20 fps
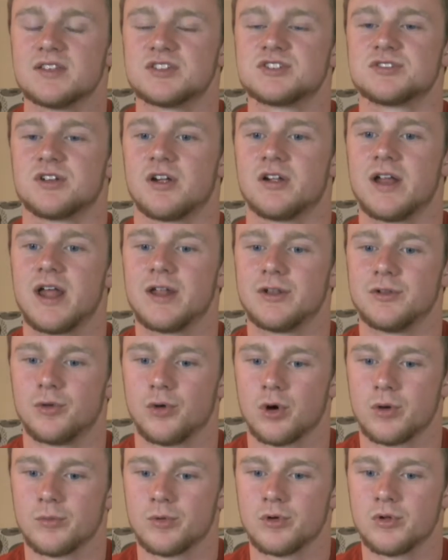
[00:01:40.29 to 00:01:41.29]
It started out
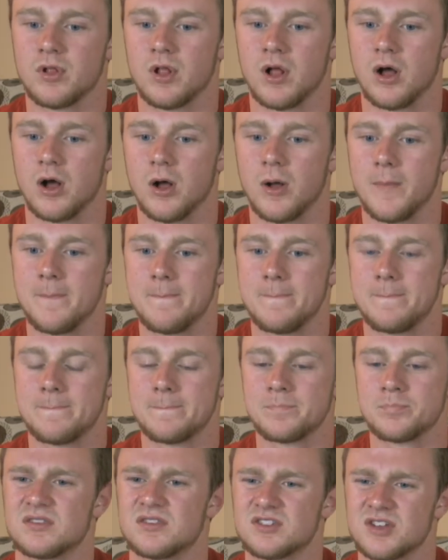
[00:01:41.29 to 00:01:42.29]
normal.
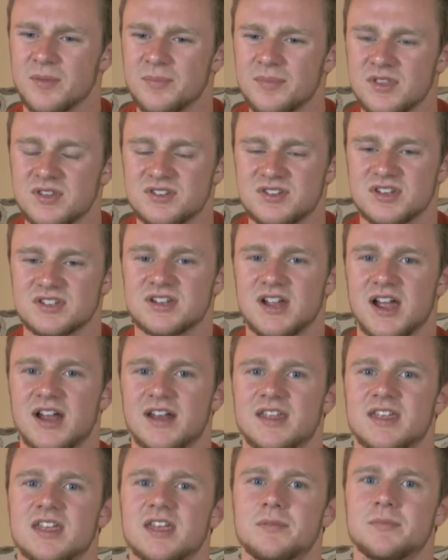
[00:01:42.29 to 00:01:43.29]
Something just
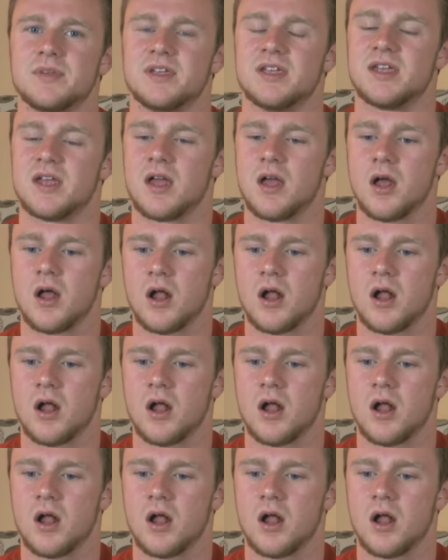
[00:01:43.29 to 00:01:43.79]
kind of hit me.